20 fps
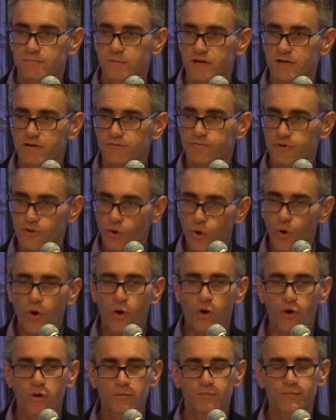And if we
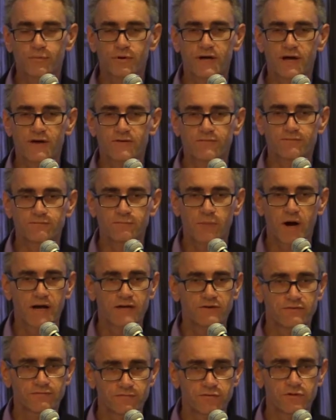all put our
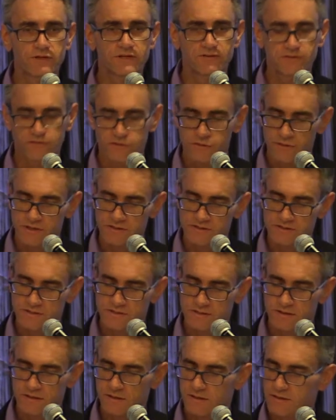mind fully to it,
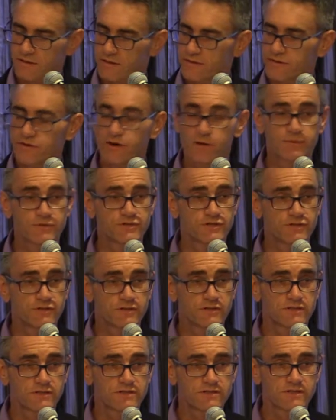the
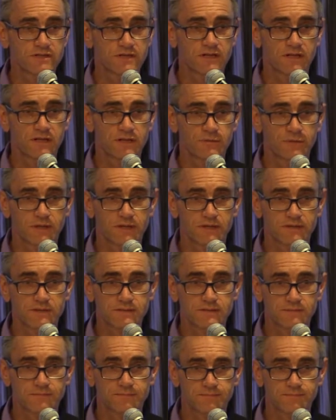opportunities are limitless.